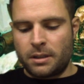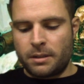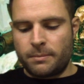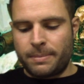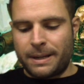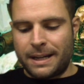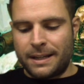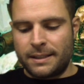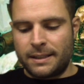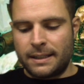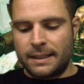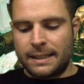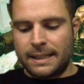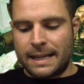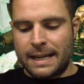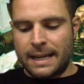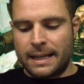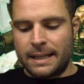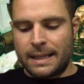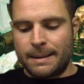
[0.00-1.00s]
powers of
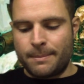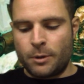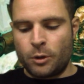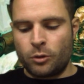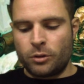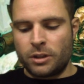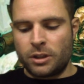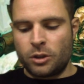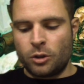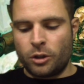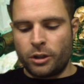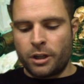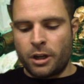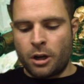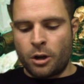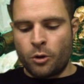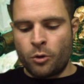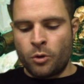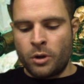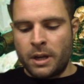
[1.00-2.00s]
Catan that model does not
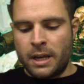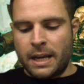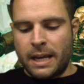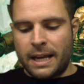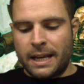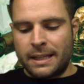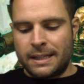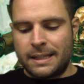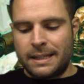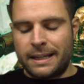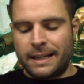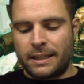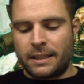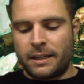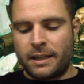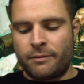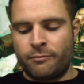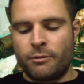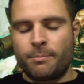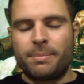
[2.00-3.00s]
know, and select it
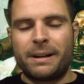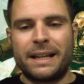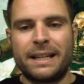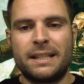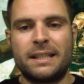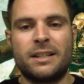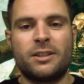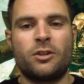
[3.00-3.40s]
and replace it.